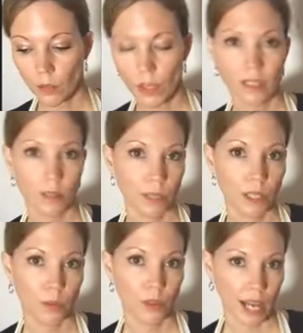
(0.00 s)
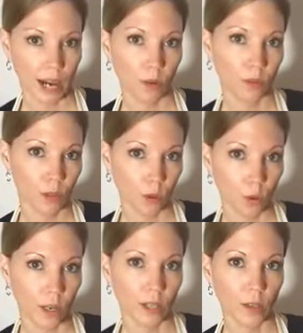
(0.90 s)
recipe without the
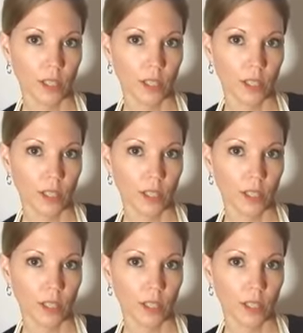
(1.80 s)
oil.